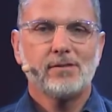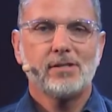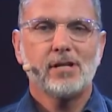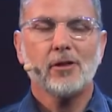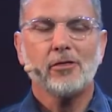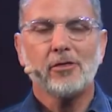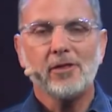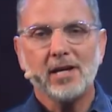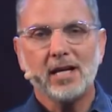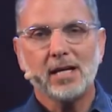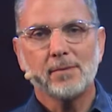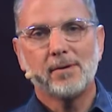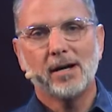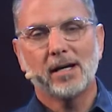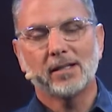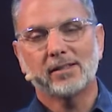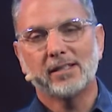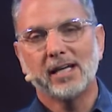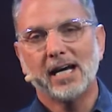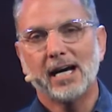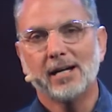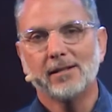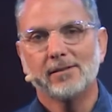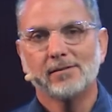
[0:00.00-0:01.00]
Now think
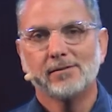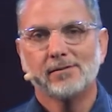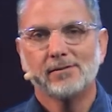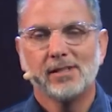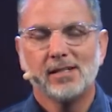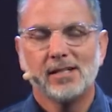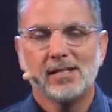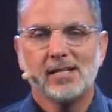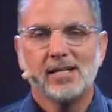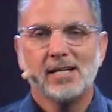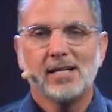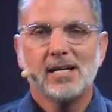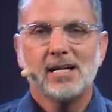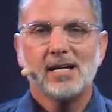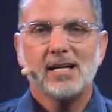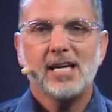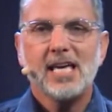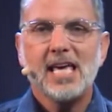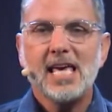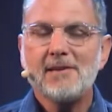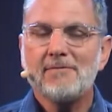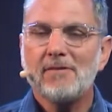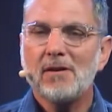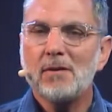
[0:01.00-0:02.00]
about that.
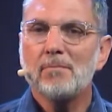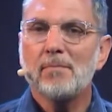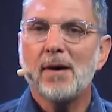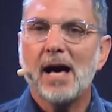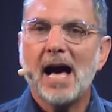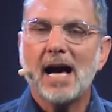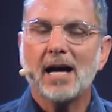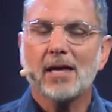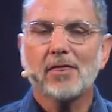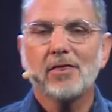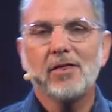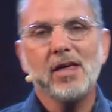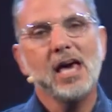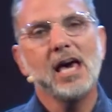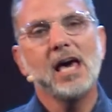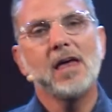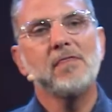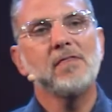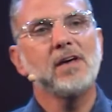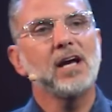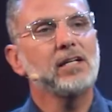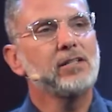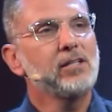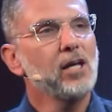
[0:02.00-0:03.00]
Even back
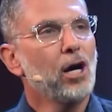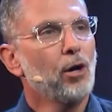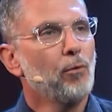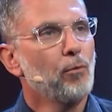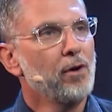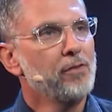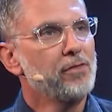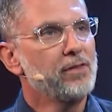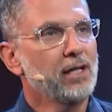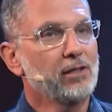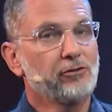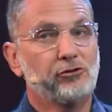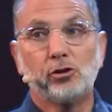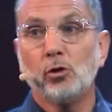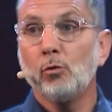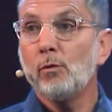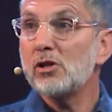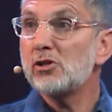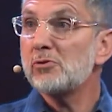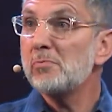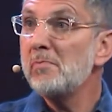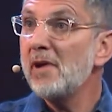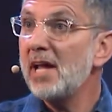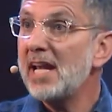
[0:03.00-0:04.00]
then, they dealt with it, to
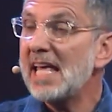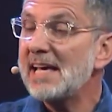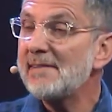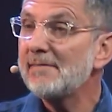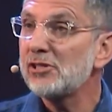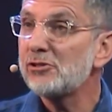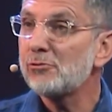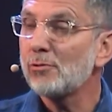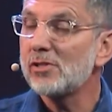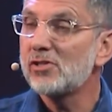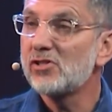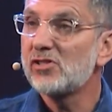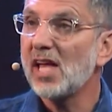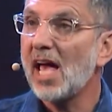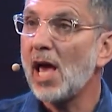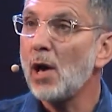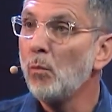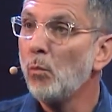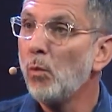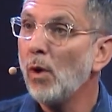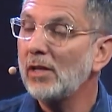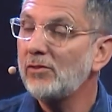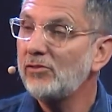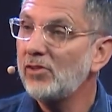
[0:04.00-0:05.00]
which many of us would say,
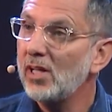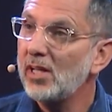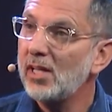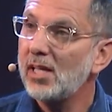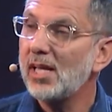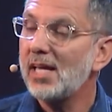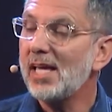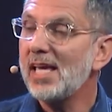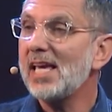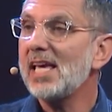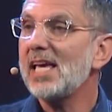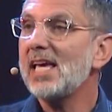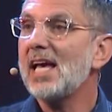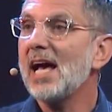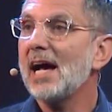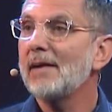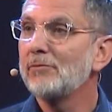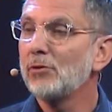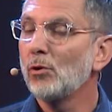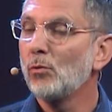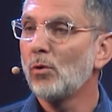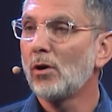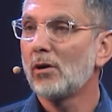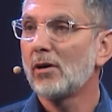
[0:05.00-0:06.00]
what did he
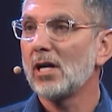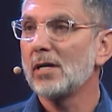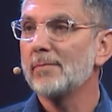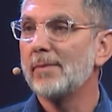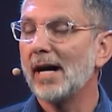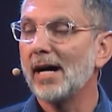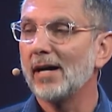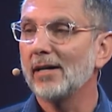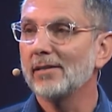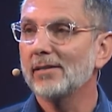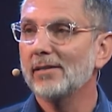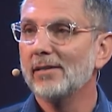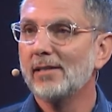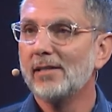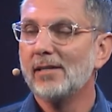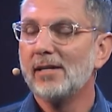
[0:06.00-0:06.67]
have to worry about?